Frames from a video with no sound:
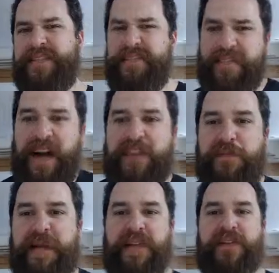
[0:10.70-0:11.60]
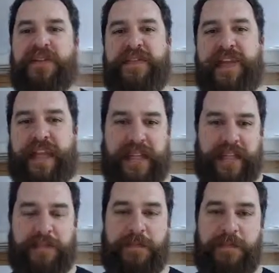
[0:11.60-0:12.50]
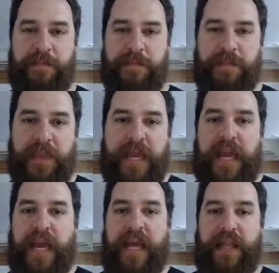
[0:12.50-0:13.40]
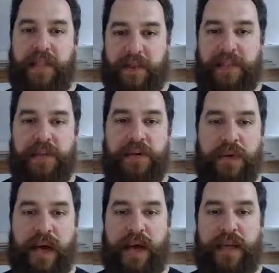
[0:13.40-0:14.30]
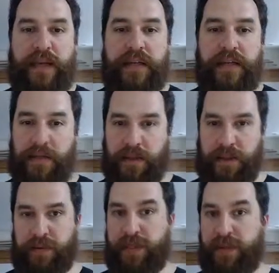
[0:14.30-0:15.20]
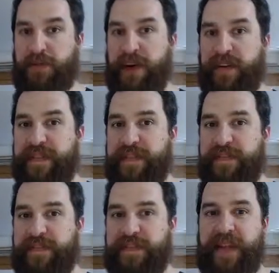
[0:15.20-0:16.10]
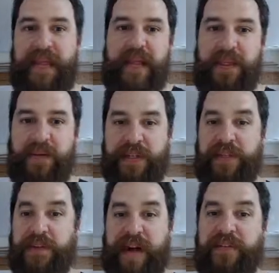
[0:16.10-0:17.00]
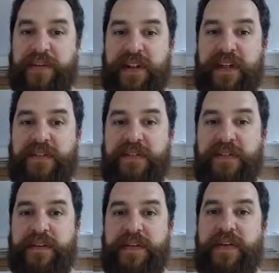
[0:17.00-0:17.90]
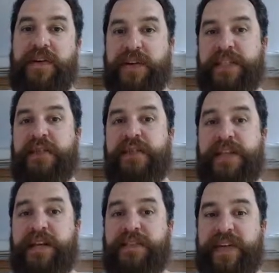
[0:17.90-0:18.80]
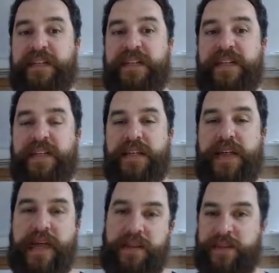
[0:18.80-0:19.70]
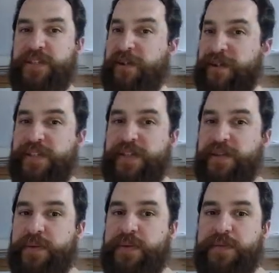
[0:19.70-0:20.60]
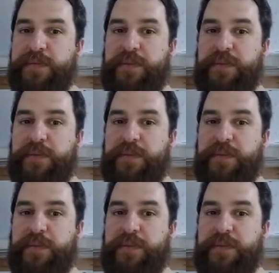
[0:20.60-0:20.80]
5 pillars of atheism. There is no God, there is no prophet, there is no afterlife, there is no salvation, and there is no excuse.